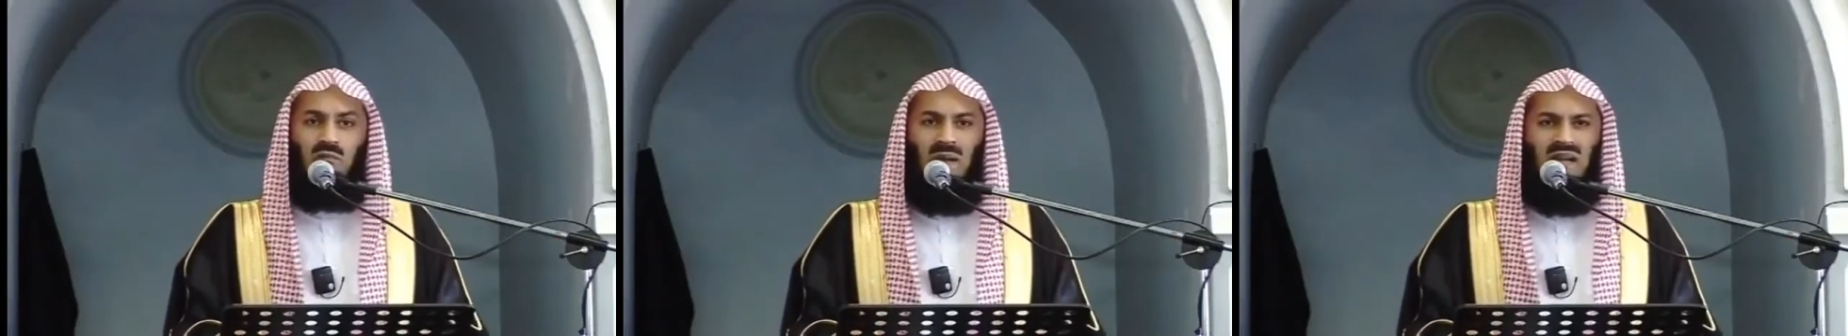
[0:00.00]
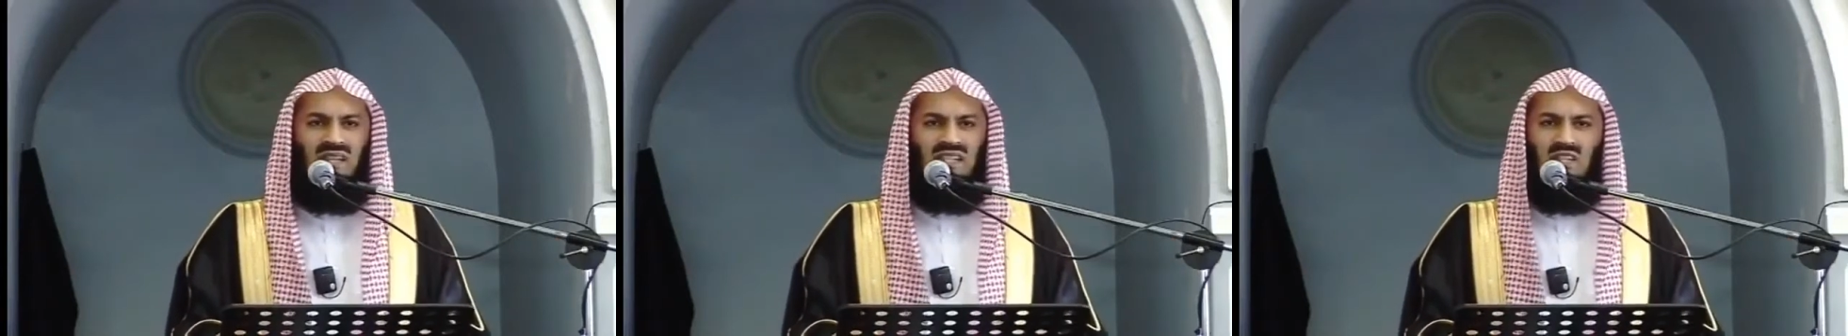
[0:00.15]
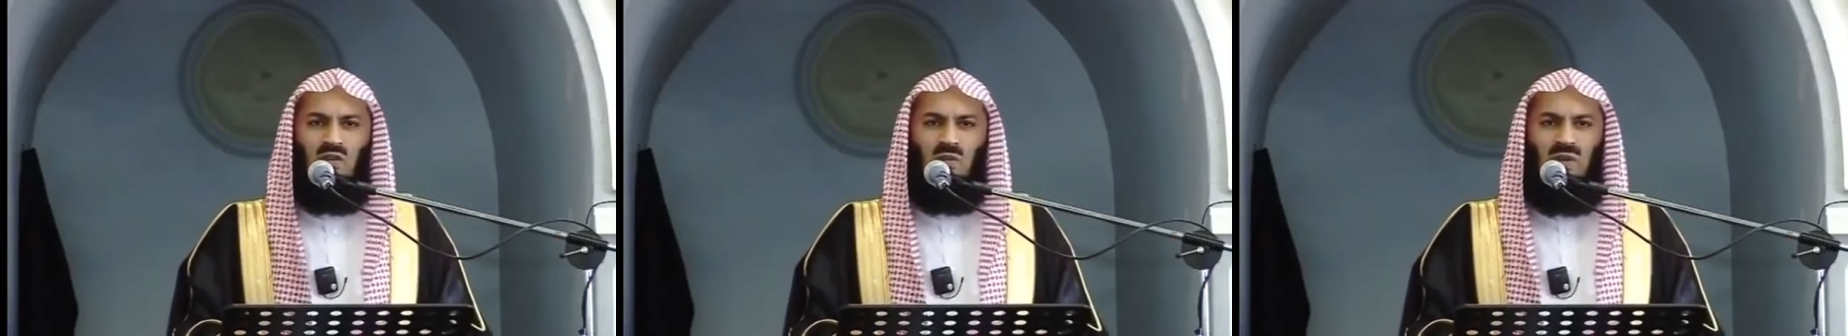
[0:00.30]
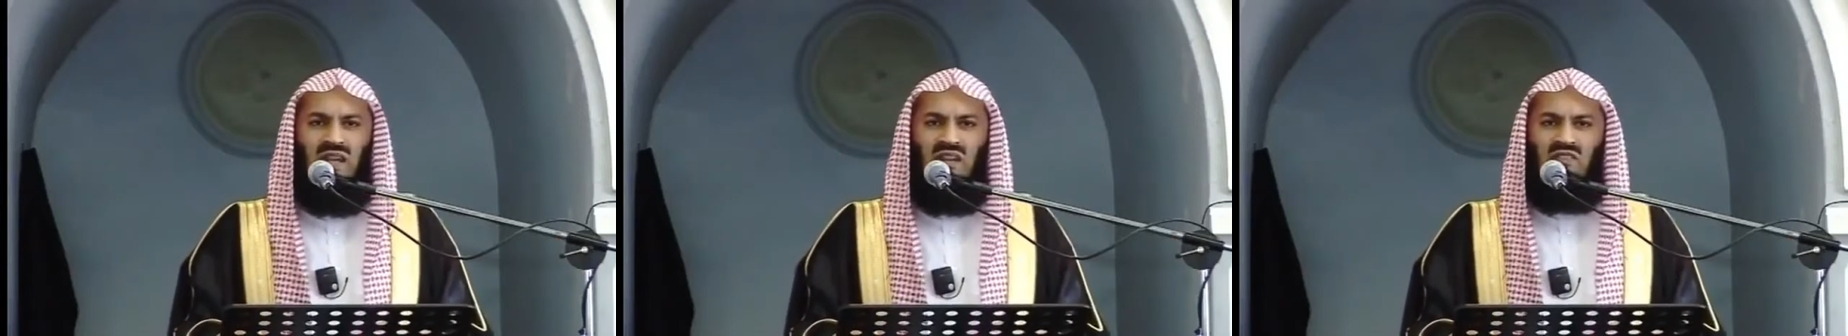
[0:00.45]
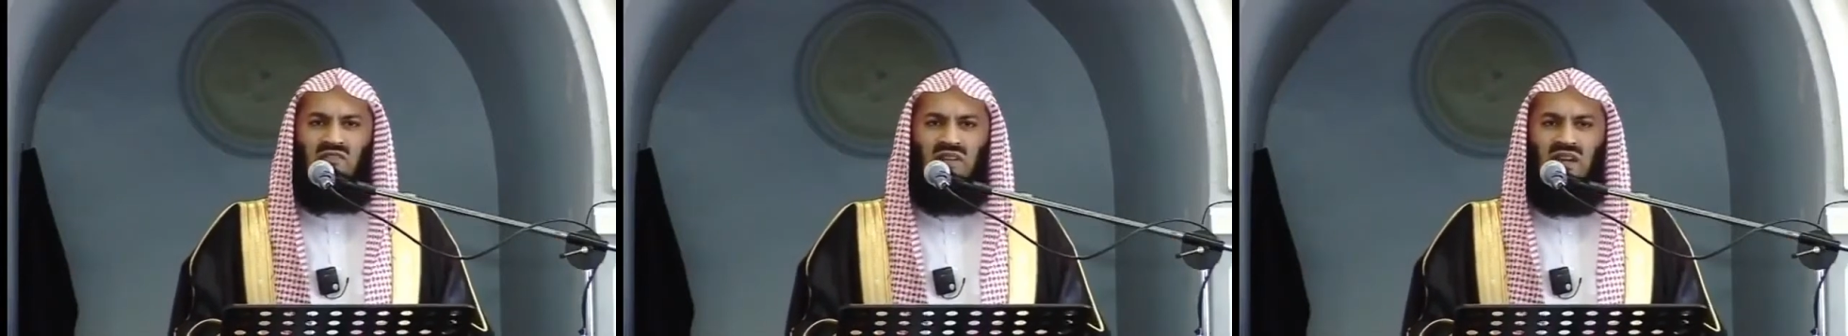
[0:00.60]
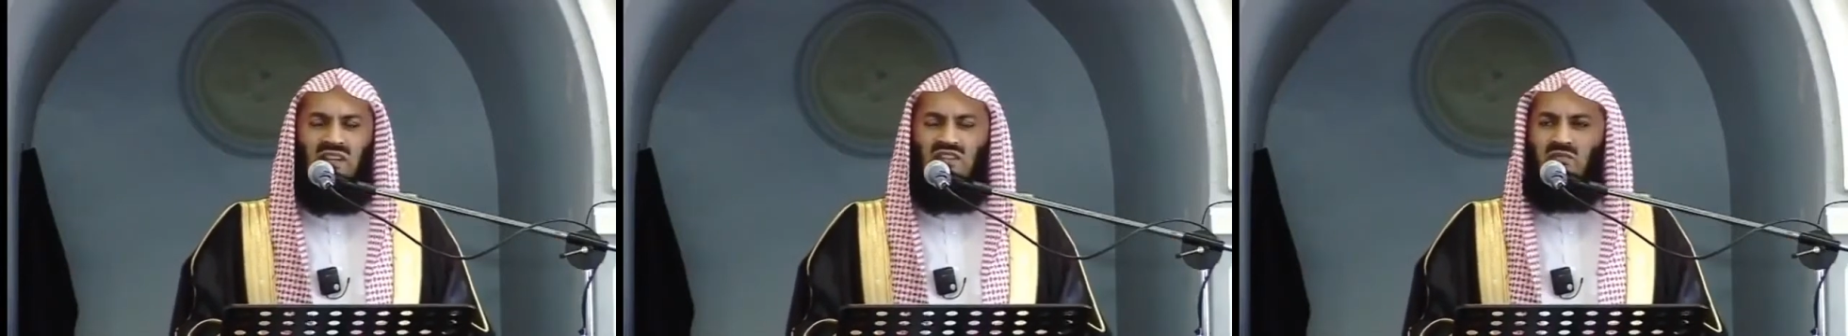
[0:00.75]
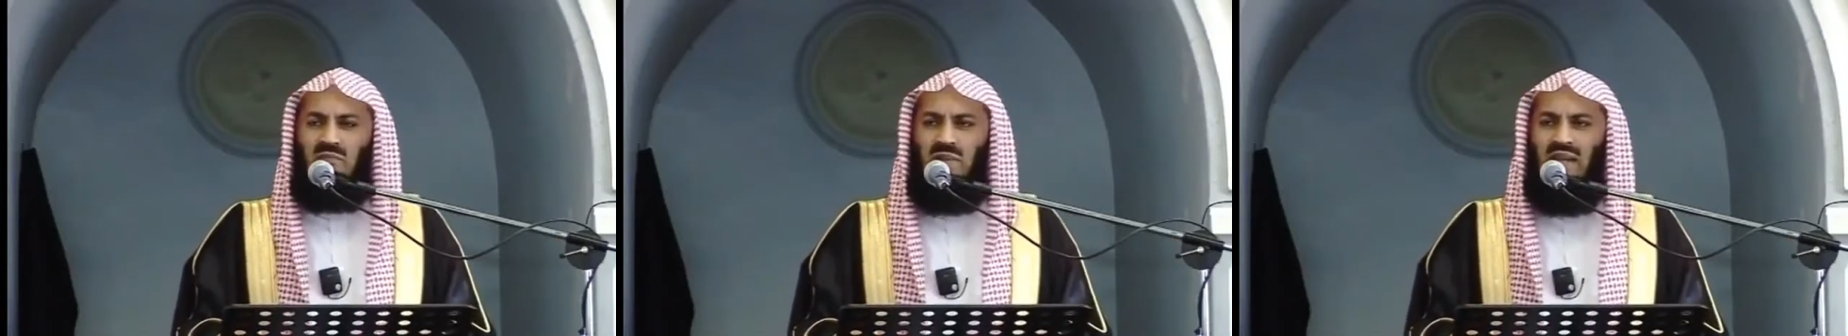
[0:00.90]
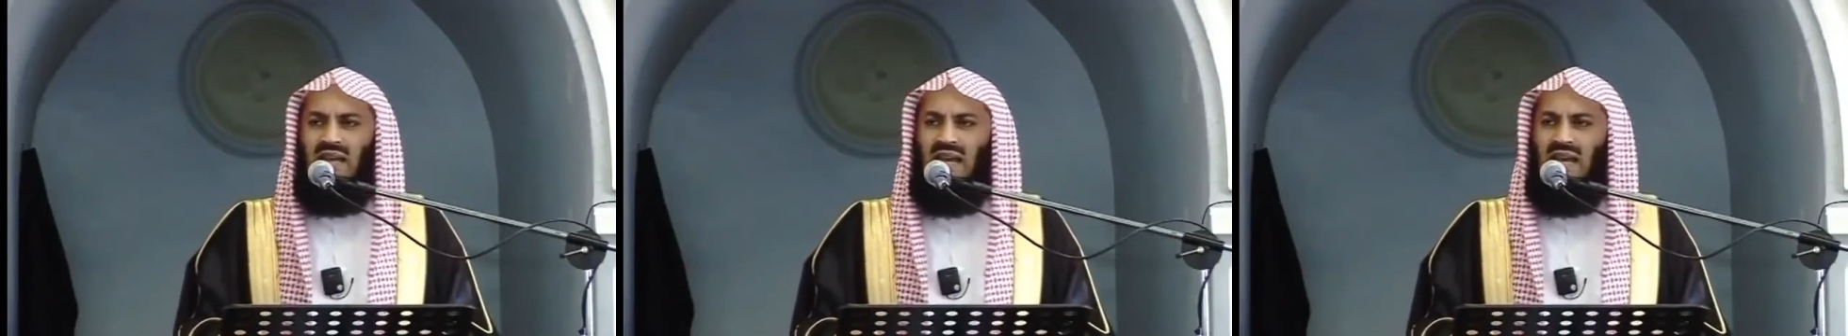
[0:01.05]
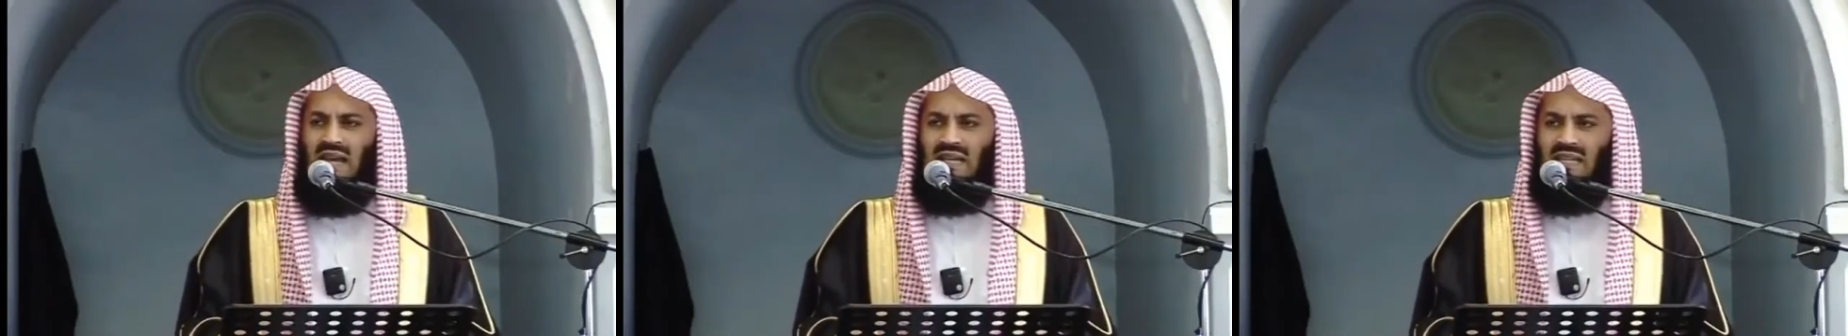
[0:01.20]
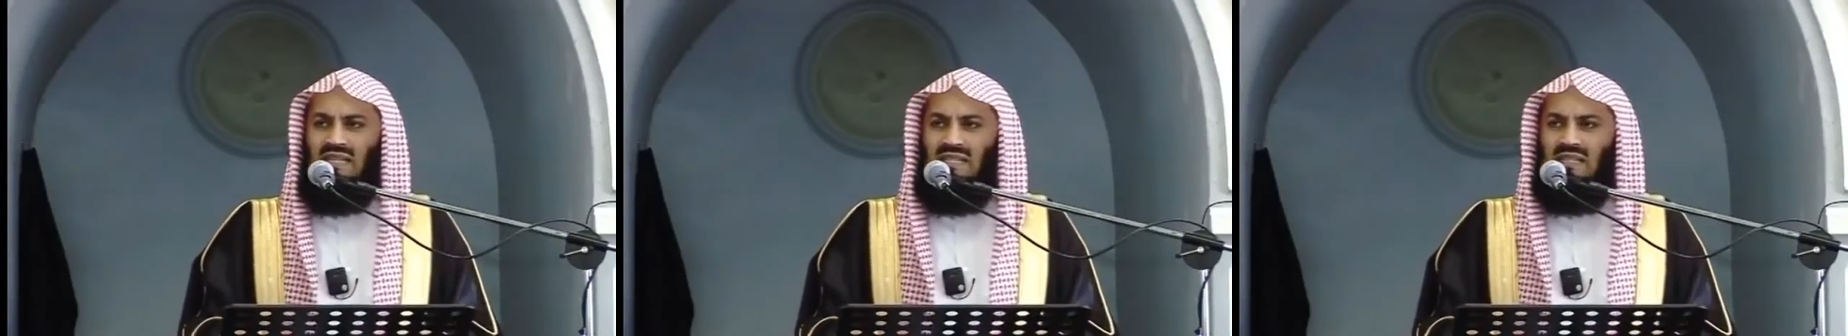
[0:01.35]
passed away in front of my
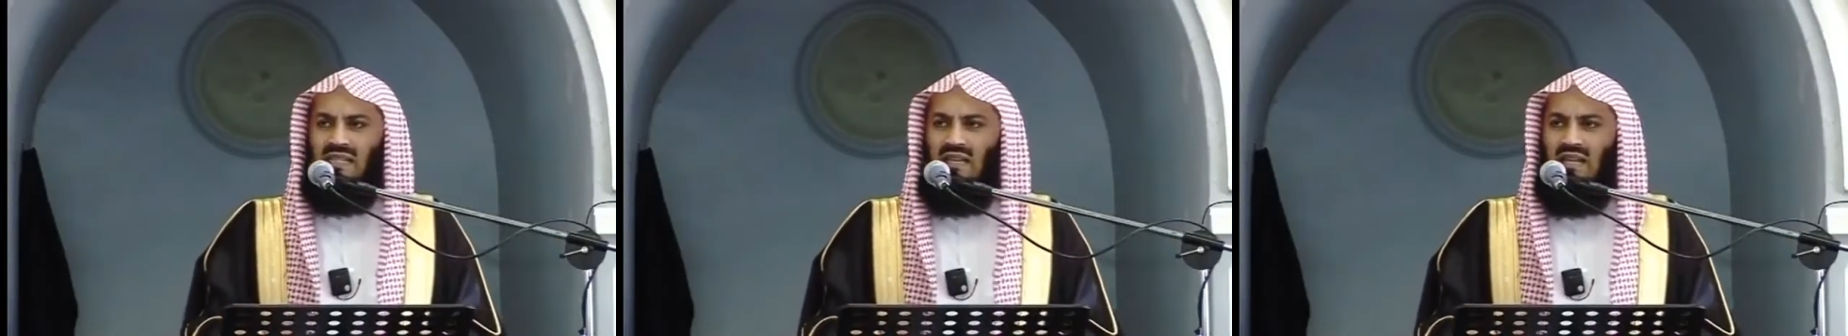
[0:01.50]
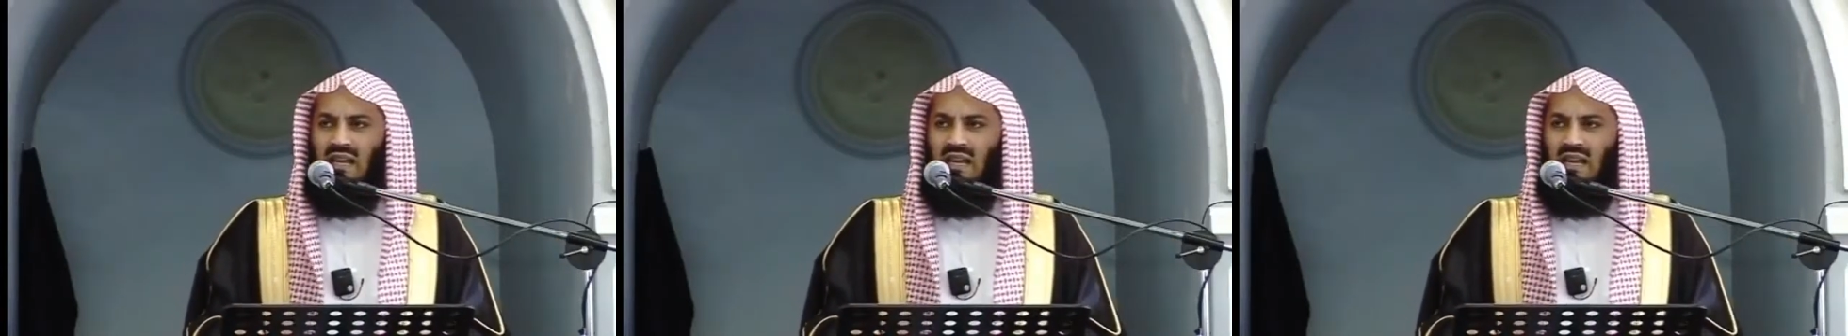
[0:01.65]
eyes,